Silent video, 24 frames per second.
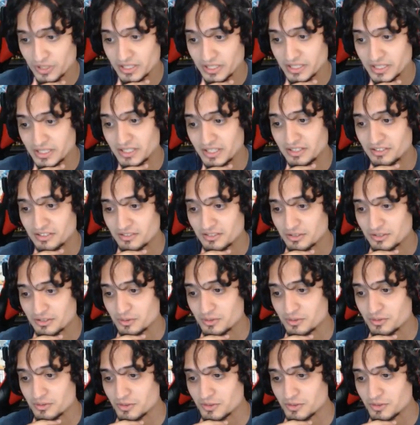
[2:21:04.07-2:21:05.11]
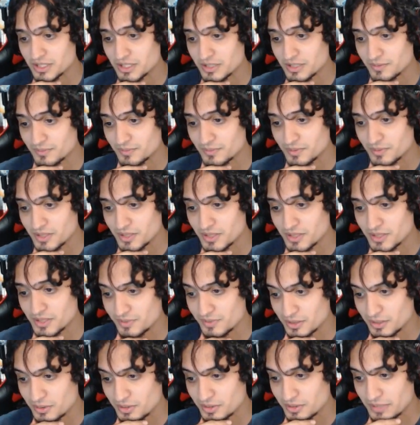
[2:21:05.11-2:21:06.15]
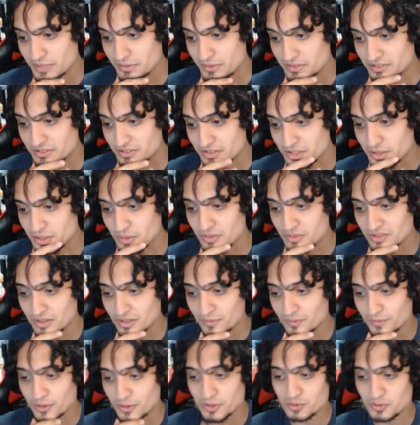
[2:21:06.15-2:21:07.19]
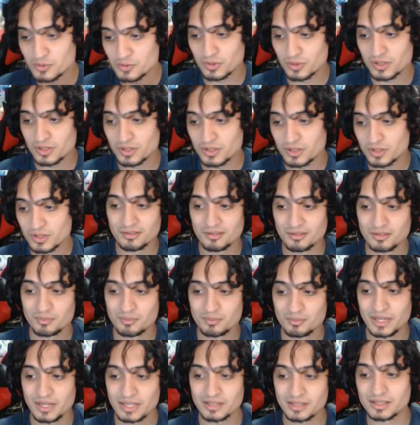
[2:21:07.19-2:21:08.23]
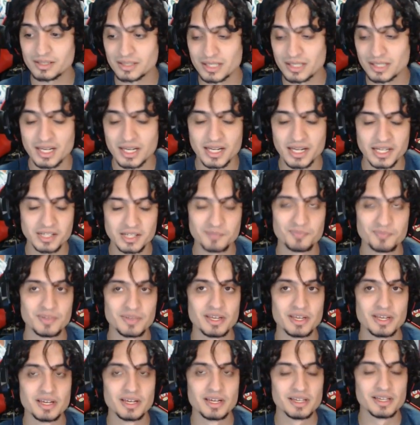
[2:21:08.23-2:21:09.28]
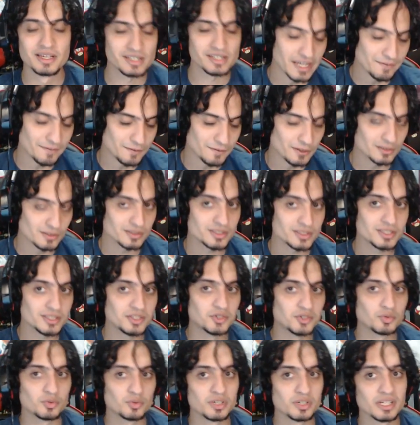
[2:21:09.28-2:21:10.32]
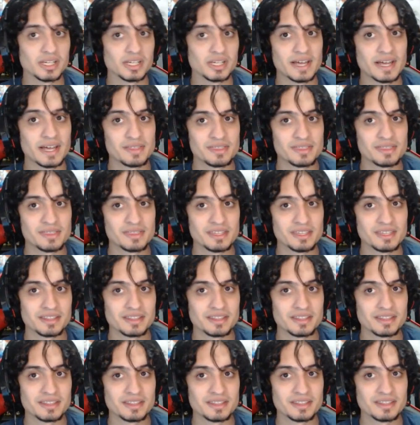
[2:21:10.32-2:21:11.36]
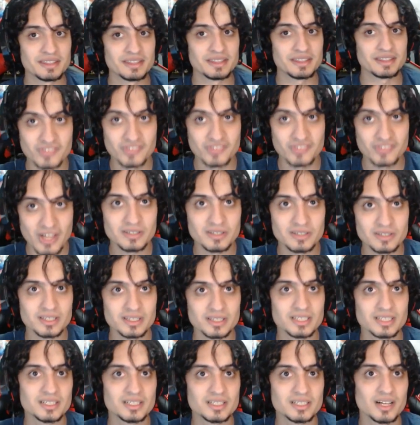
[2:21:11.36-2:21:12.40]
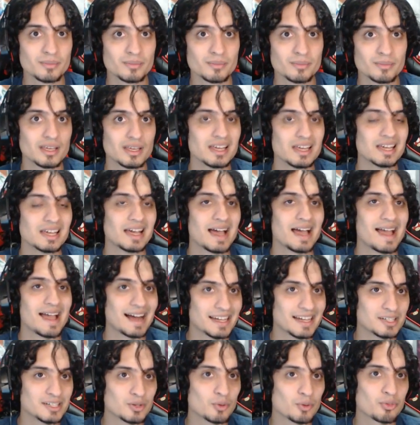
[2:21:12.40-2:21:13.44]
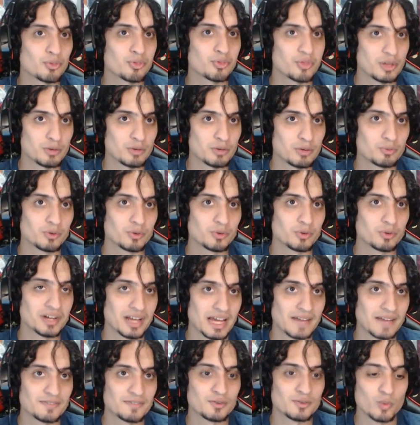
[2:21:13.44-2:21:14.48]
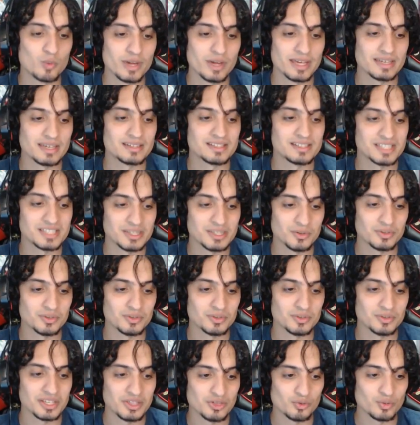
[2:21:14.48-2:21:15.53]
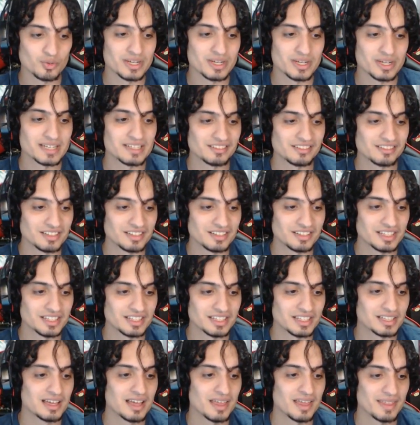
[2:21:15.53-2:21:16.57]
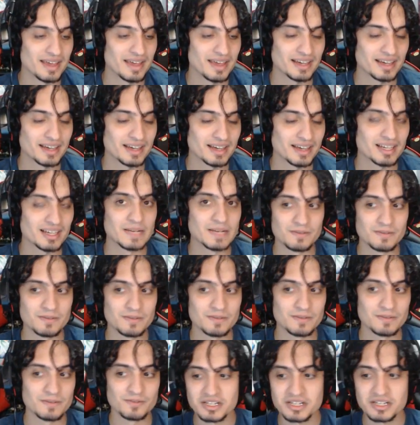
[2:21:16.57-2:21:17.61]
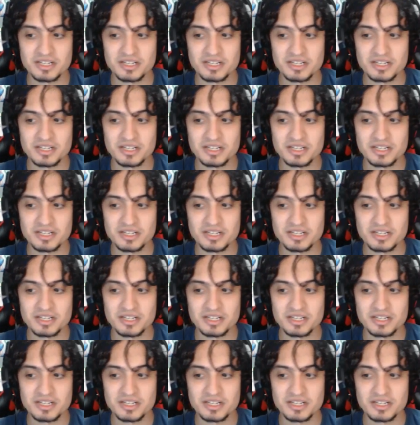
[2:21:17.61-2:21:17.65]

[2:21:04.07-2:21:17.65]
needs to give us news on Virtual Console and paid online. Definitely agree. I think that's something that's definitely coming, and I don't think we're going to have to wait until E3 to see that kind of information. I think